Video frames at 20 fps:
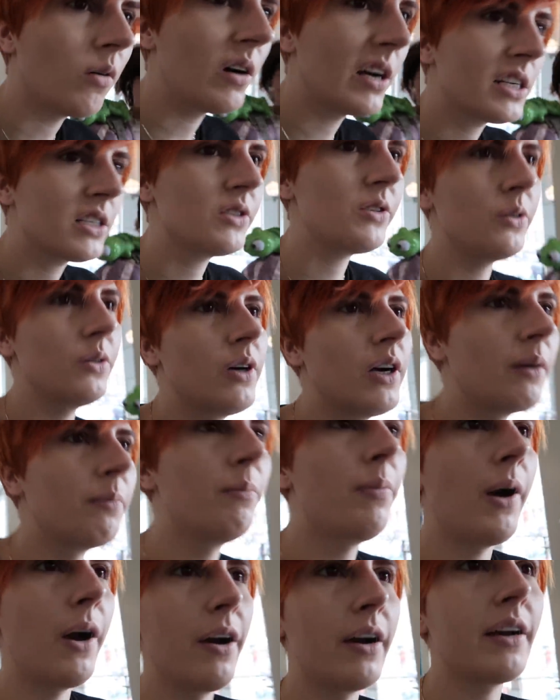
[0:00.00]
to walk to
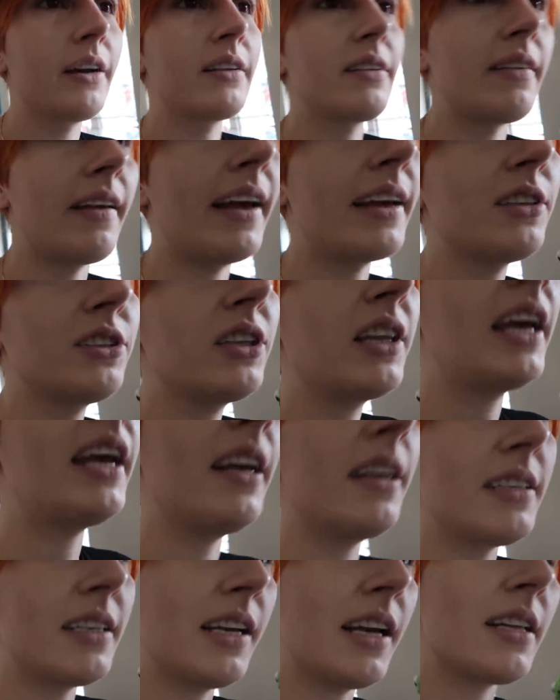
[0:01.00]
a park slash
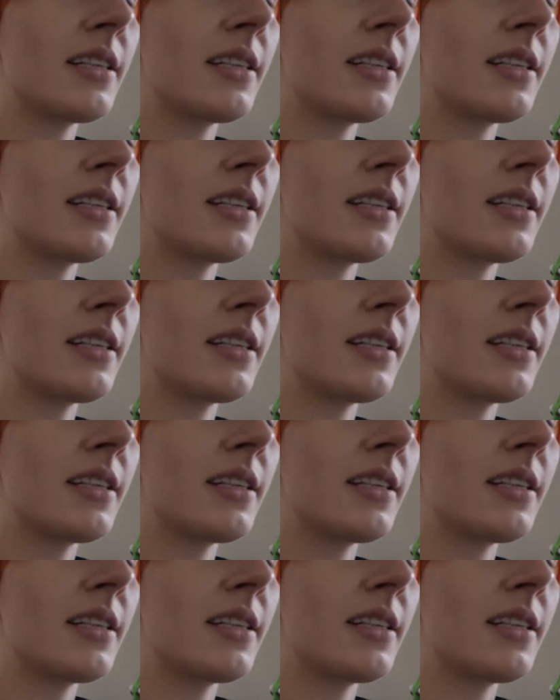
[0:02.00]
lake to